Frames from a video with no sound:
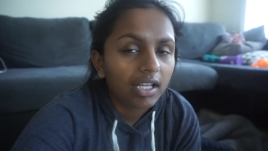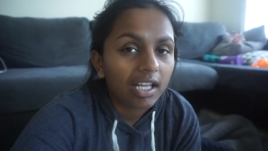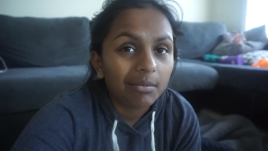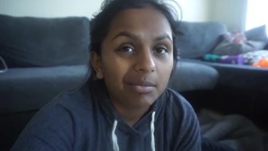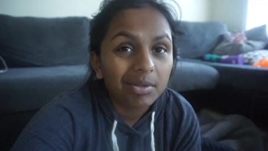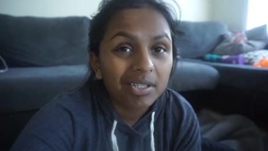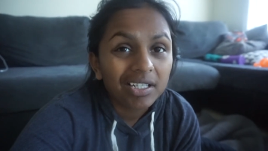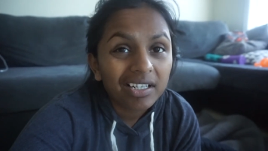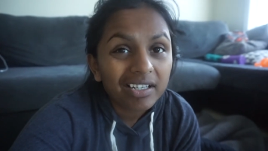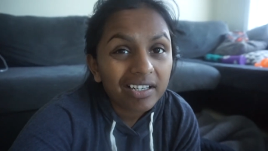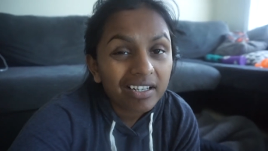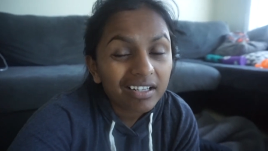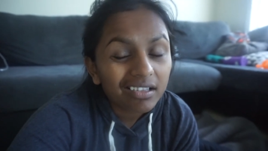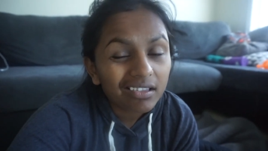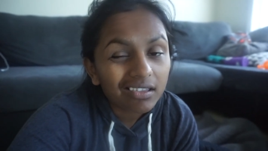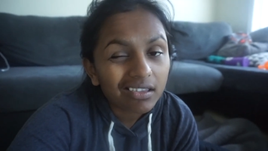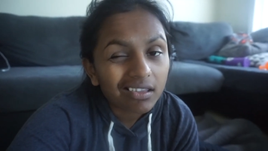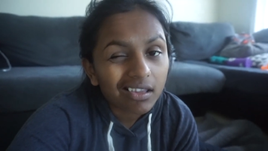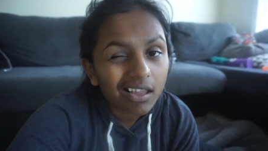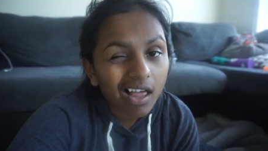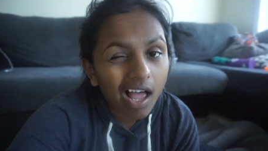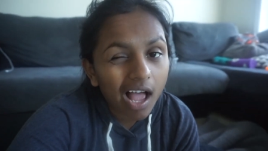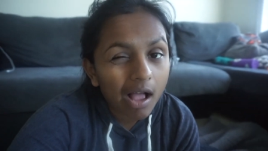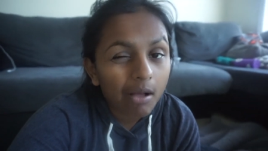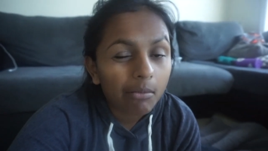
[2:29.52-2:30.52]
I've been getting a
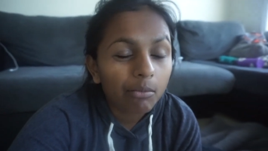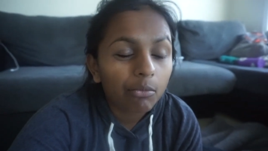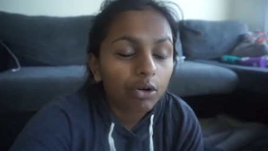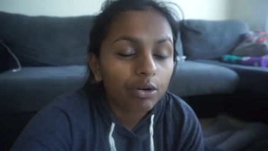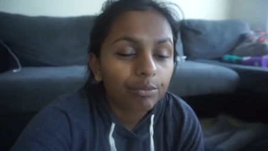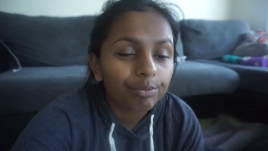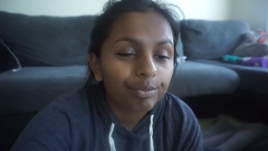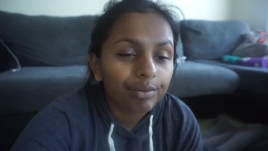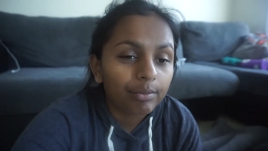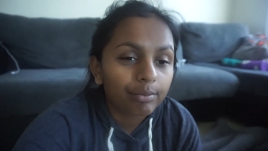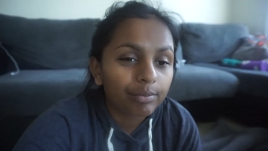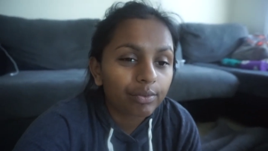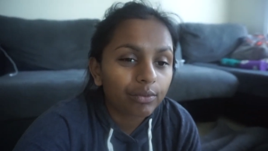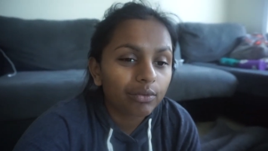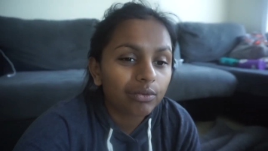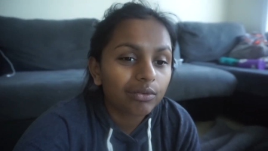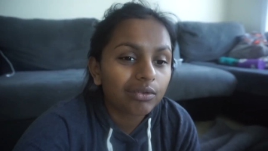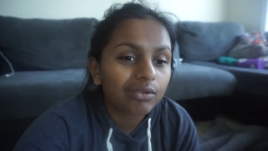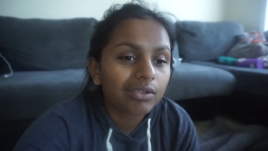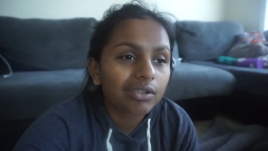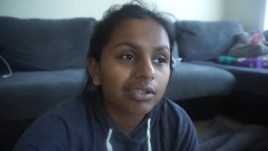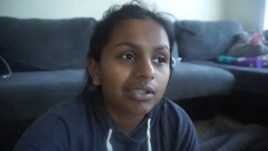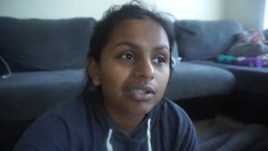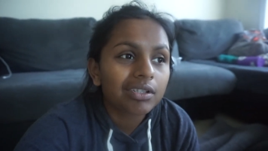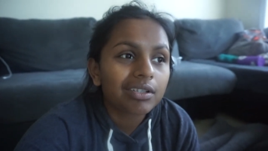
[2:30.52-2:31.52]
lot more
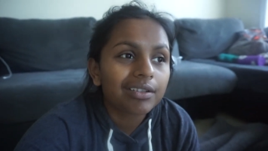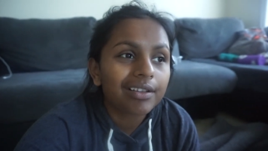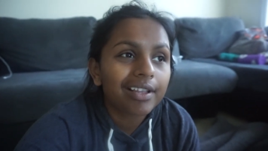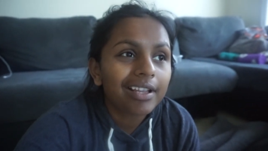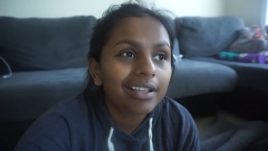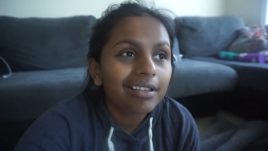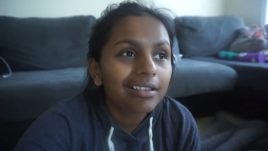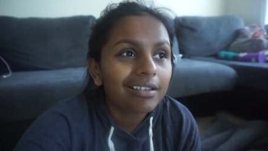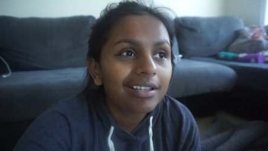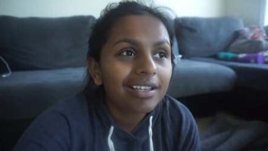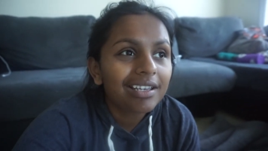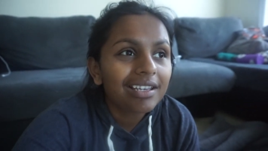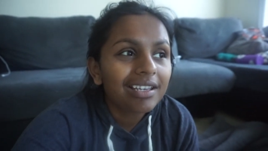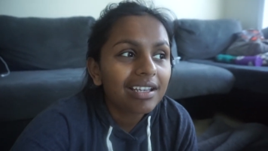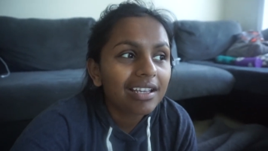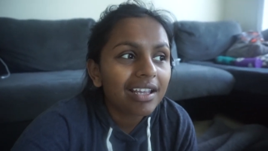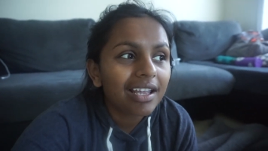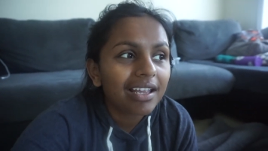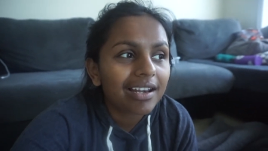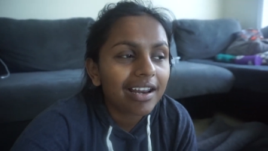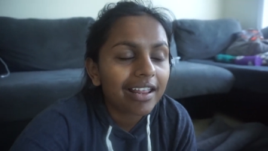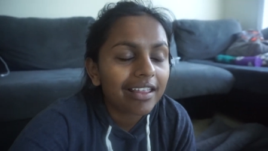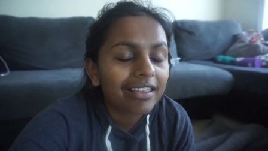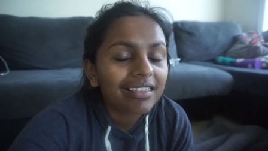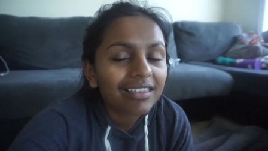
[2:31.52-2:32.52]
pimples lately
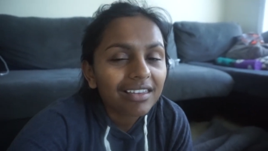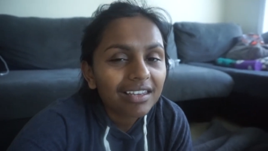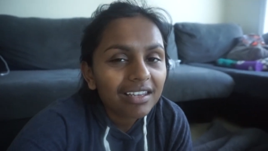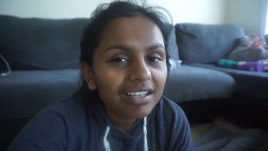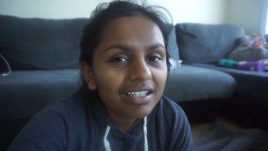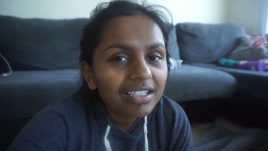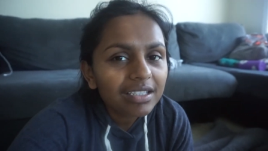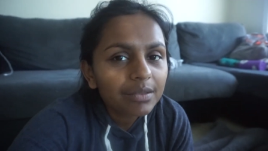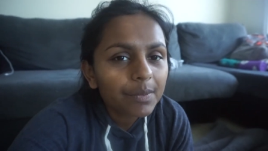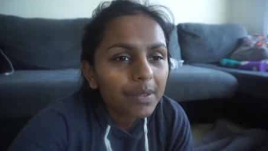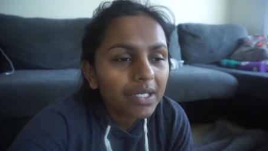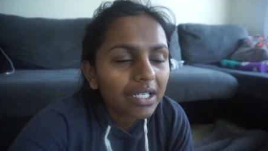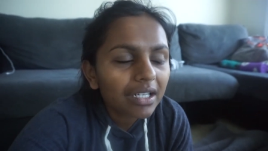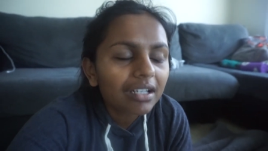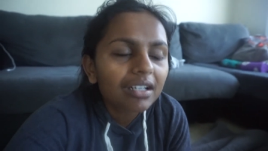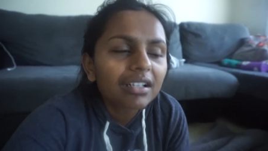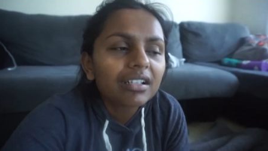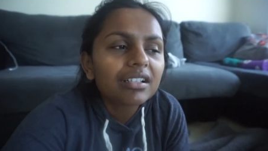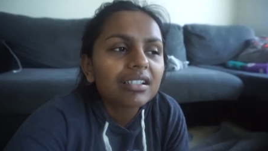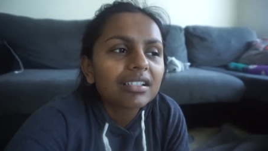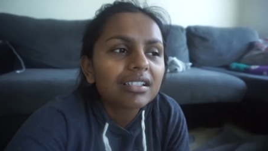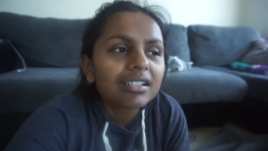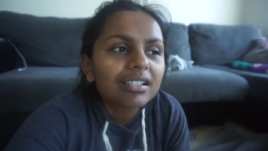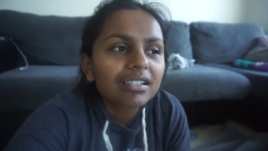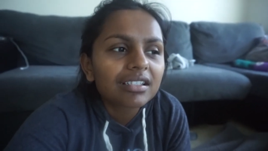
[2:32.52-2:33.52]
and I think it's
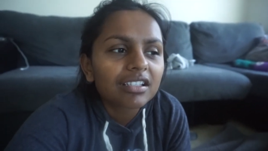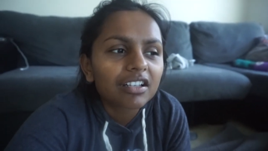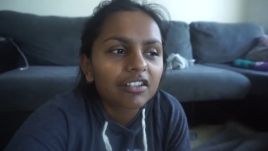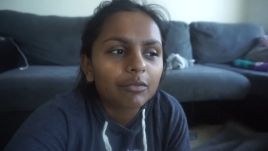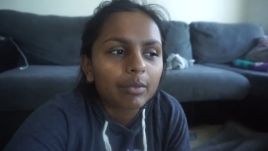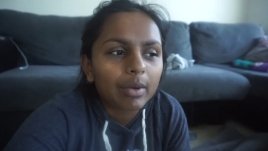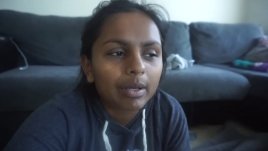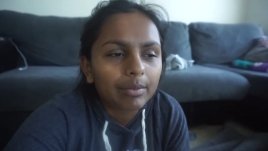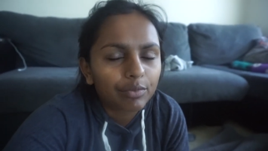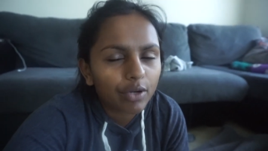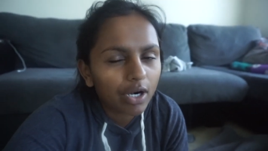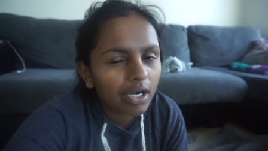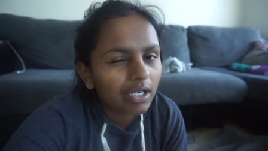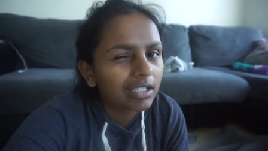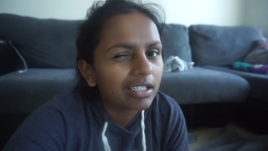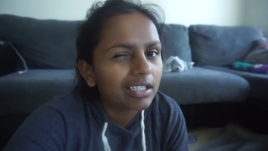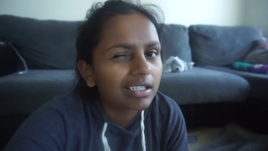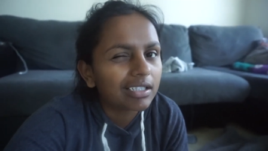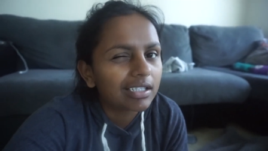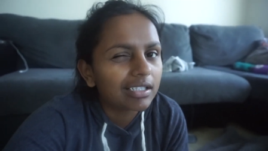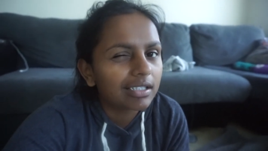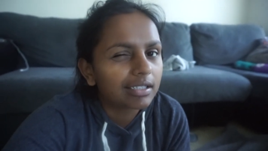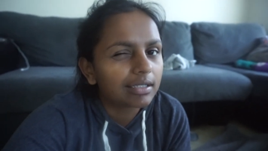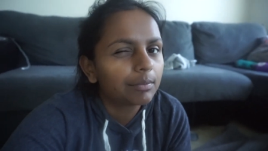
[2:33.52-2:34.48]
because of my pregnancy.